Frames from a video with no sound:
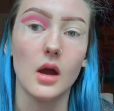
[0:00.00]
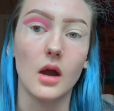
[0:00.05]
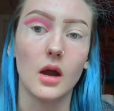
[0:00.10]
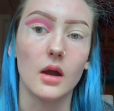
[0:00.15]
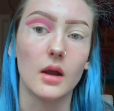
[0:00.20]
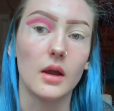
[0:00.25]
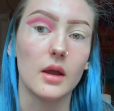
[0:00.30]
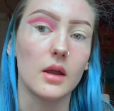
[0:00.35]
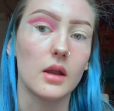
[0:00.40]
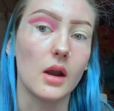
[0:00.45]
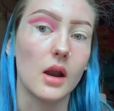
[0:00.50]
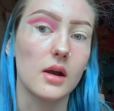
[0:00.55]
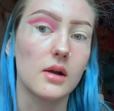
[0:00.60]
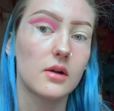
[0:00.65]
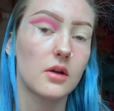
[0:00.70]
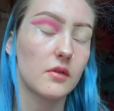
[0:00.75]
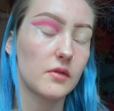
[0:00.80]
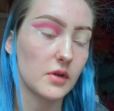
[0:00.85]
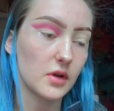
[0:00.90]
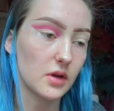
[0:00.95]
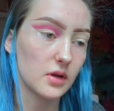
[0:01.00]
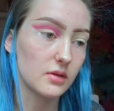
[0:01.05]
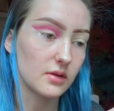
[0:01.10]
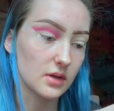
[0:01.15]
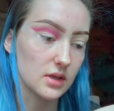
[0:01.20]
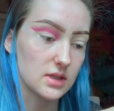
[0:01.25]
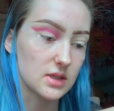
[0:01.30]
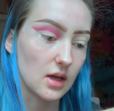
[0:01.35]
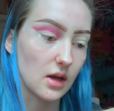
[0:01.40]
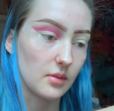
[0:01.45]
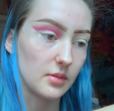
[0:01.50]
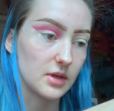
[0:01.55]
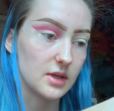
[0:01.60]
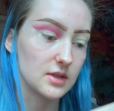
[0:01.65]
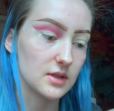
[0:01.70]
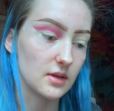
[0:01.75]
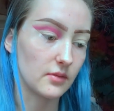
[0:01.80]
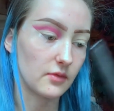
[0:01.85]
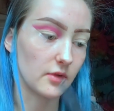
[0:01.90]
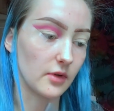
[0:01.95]
All right, and I don't know if you can really tell
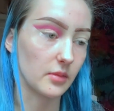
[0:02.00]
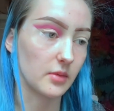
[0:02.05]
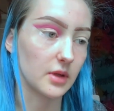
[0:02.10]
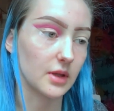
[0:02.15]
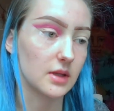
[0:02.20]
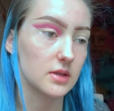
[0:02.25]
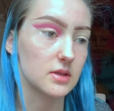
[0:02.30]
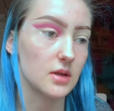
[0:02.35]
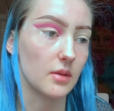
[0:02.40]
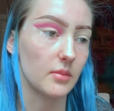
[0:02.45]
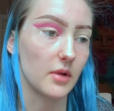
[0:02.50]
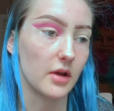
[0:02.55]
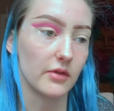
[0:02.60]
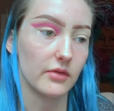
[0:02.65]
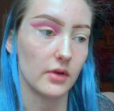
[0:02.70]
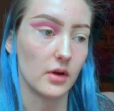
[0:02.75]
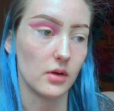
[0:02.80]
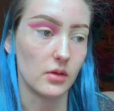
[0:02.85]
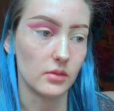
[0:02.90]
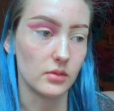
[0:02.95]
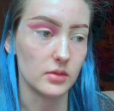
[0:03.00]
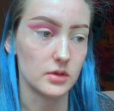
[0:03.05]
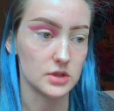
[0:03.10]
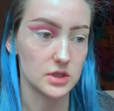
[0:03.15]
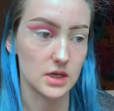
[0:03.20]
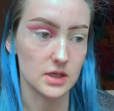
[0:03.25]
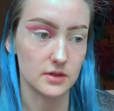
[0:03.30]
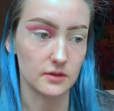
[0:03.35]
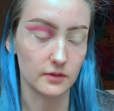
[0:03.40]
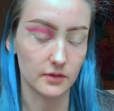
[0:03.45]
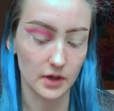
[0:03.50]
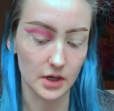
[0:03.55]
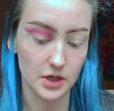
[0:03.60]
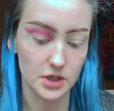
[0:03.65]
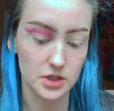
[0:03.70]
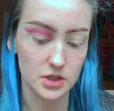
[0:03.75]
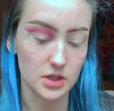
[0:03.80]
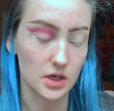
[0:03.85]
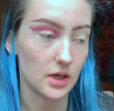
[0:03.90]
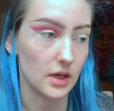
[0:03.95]
because I'm filming this on my phone, which has a very
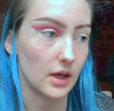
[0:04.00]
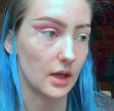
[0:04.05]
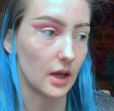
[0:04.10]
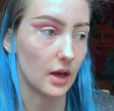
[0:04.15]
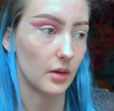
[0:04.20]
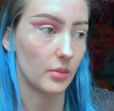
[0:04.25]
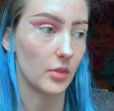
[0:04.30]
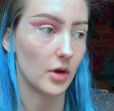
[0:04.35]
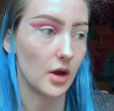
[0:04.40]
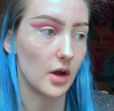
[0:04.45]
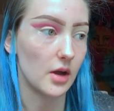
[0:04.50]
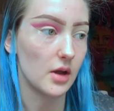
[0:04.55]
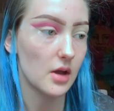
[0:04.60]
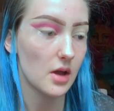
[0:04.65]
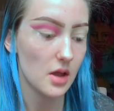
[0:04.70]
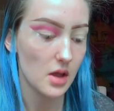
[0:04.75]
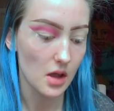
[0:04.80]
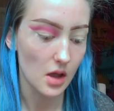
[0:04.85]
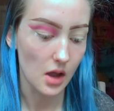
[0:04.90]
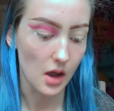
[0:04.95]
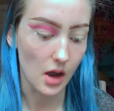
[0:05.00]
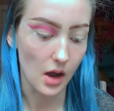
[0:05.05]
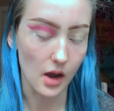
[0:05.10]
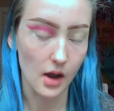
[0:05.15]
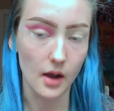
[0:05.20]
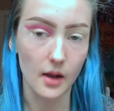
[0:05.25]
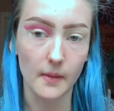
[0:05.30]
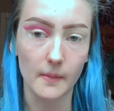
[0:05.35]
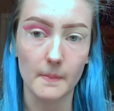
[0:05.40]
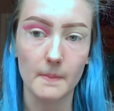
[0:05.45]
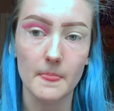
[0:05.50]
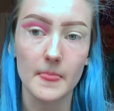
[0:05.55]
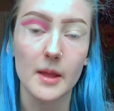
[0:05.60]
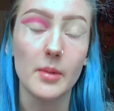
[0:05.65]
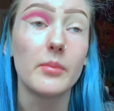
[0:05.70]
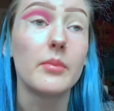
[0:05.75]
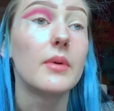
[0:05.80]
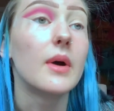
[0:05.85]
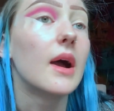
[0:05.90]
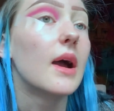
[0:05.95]
shitty camera,
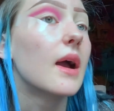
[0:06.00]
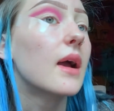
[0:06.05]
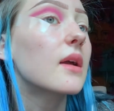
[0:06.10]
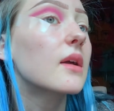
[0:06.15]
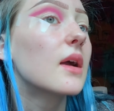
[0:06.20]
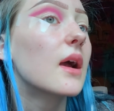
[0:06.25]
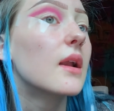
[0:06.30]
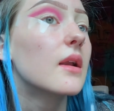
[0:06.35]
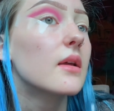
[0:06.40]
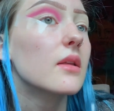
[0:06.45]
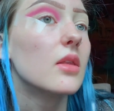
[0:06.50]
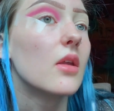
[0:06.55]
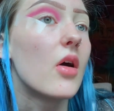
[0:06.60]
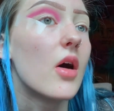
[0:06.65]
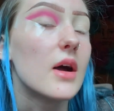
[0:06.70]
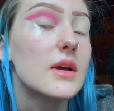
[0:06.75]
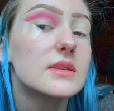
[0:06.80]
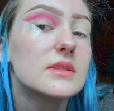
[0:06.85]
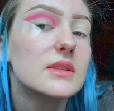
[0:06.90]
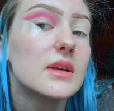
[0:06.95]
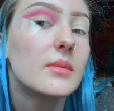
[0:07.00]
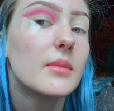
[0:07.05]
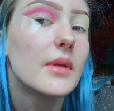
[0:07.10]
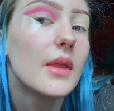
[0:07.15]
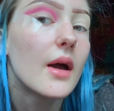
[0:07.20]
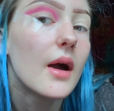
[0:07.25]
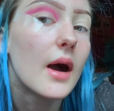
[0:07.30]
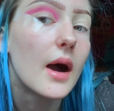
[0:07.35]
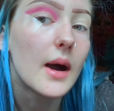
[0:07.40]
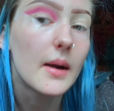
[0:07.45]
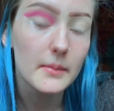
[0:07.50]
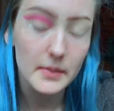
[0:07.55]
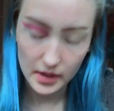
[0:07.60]
but I kind of lost some of the hot